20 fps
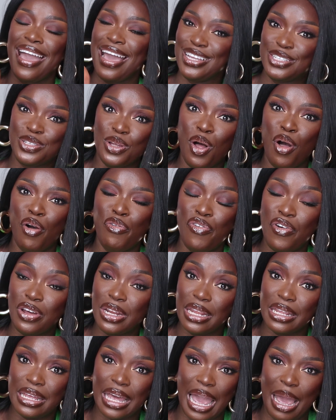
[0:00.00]
It's all
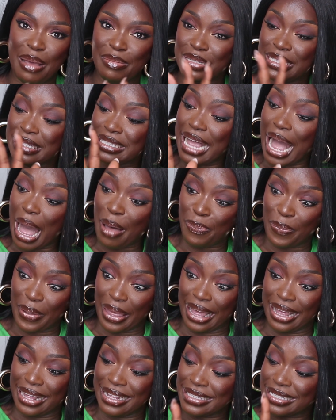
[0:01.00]
fun and games. Stop
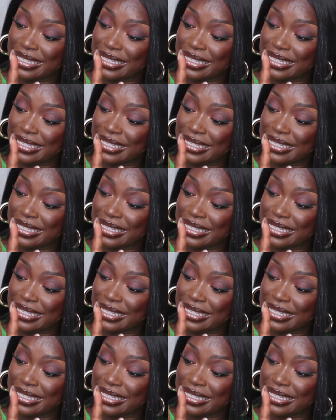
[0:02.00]
it.